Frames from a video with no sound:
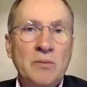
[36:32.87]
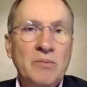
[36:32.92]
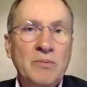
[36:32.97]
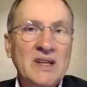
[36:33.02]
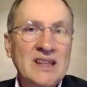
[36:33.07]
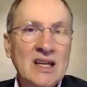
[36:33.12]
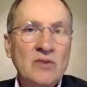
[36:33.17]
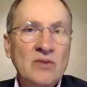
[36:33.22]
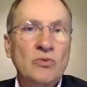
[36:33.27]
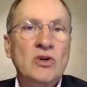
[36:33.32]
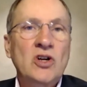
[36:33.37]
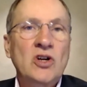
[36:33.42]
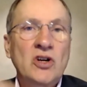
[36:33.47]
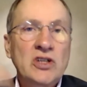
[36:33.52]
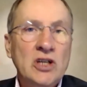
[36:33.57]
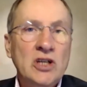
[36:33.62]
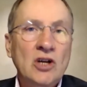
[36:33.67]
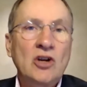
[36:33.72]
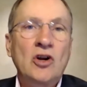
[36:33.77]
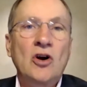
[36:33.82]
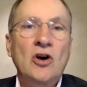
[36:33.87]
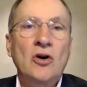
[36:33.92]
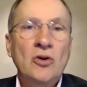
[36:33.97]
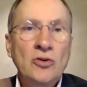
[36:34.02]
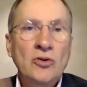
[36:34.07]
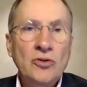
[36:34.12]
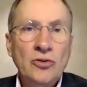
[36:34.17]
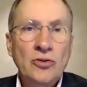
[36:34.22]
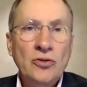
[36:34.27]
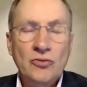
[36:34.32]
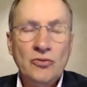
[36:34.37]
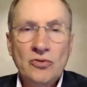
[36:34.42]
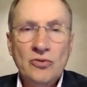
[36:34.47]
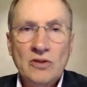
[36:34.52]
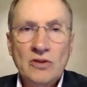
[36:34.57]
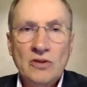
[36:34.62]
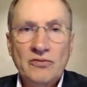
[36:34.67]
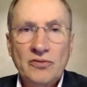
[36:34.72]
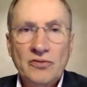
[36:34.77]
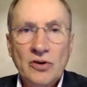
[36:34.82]
But then we're going to go through
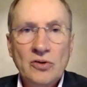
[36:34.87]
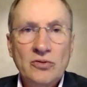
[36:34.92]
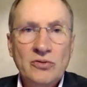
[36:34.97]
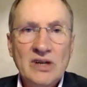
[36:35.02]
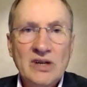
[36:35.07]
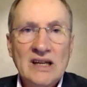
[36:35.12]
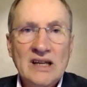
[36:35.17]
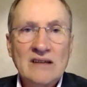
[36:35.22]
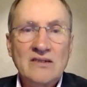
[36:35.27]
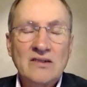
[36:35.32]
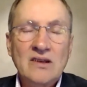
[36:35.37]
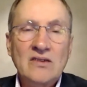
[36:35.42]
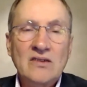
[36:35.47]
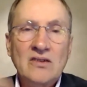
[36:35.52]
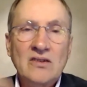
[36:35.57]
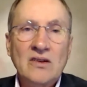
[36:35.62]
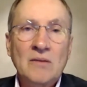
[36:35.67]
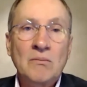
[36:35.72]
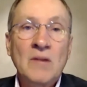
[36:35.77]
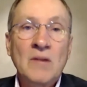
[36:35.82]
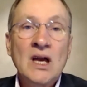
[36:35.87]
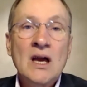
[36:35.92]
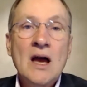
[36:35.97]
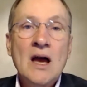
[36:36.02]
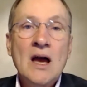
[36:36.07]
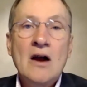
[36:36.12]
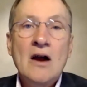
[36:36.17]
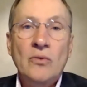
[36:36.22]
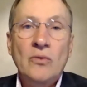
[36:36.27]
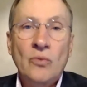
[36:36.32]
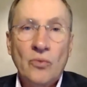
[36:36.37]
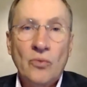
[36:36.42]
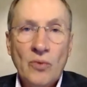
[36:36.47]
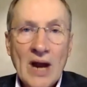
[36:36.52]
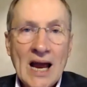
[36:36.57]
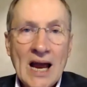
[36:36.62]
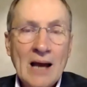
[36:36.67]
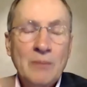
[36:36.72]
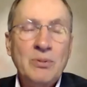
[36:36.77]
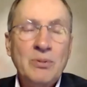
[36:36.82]
the photo reading system
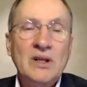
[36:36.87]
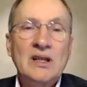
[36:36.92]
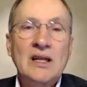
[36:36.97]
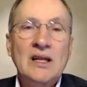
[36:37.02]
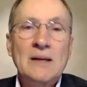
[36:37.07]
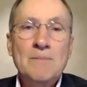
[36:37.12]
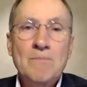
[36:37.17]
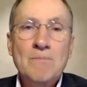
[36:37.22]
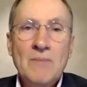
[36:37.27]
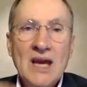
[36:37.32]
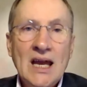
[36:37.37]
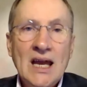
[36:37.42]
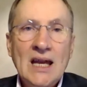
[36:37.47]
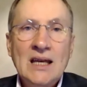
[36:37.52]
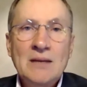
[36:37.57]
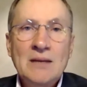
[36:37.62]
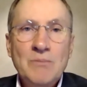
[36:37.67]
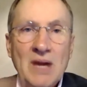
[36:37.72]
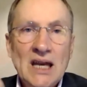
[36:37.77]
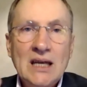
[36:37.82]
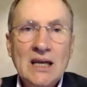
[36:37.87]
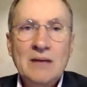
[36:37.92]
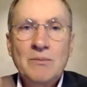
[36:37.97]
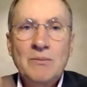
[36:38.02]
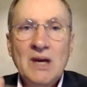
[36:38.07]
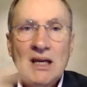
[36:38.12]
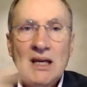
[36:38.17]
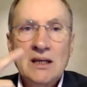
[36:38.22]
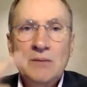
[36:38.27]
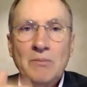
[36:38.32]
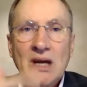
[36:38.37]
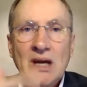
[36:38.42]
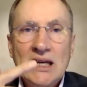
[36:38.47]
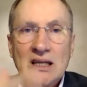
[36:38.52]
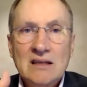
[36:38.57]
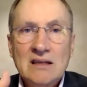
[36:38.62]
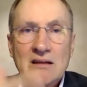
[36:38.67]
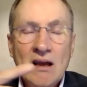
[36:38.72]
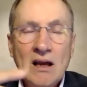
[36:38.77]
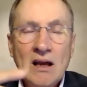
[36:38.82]
rapidly,
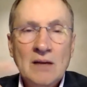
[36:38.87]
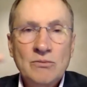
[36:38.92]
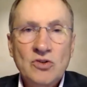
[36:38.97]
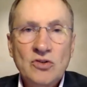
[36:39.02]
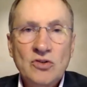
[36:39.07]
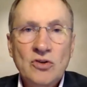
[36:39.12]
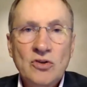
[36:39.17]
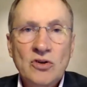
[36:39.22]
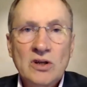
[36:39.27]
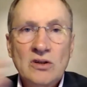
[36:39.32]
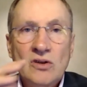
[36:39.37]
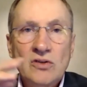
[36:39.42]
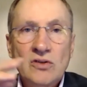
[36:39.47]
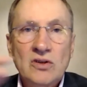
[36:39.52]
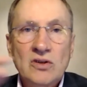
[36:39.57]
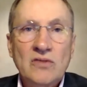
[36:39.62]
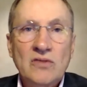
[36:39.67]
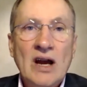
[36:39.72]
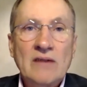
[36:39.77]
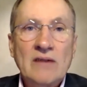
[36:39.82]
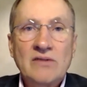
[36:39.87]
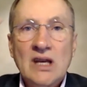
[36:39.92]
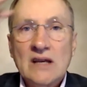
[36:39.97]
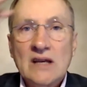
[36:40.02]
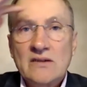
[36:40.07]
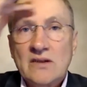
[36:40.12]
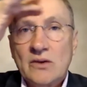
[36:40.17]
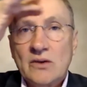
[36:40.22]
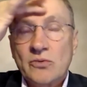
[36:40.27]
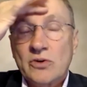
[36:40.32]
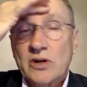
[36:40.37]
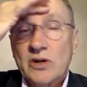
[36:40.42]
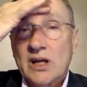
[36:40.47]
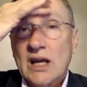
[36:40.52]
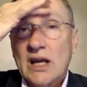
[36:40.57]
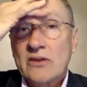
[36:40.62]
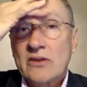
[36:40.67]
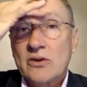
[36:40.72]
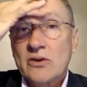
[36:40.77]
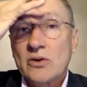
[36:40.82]
many times during those 5 days that we're
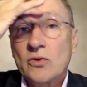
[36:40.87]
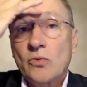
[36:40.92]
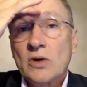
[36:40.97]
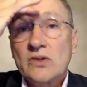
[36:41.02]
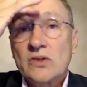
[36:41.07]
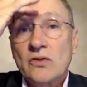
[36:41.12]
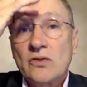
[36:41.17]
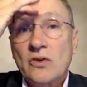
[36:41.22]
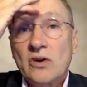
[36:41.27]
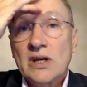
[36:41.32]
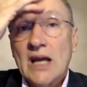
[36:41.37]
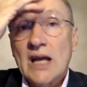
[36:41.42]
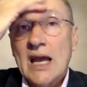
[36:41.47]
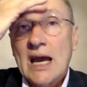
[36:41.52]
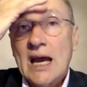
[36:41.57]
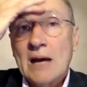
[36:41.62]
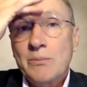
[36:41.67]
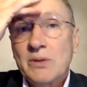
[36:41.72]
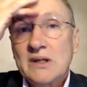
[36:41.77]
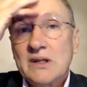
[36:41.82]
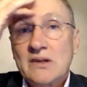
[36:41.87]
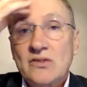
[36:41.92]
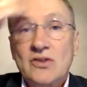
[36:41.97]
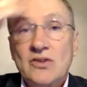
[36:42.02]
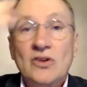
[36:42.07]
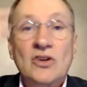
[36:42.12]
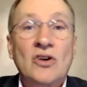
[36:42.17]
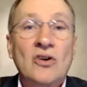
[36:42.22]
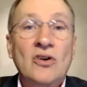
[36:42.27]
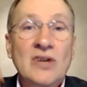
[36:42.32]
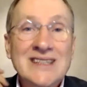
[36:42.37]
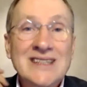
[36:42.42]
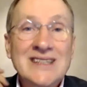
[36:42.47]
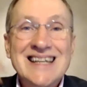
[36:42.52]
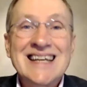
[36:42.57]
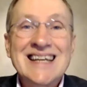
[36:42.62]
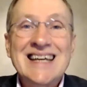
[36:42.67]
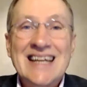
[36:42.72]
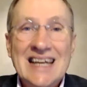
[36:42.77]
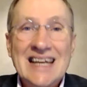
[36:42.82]
together. And what's going to happen is you're going to
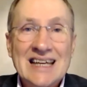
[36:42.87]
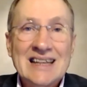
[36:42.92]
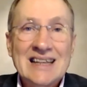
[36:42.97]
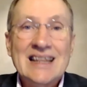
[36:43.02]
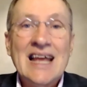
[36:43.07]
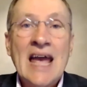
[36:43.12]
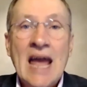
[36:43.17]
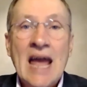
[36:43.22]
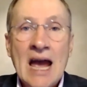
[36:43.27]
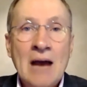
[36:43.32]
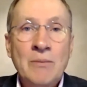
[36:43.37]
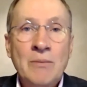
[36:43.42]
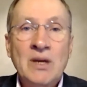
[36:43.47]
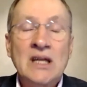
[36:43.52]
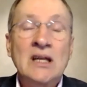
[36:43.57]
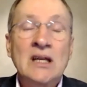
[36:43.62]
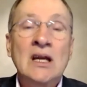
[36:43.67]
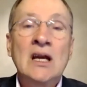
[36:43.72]
get the habit.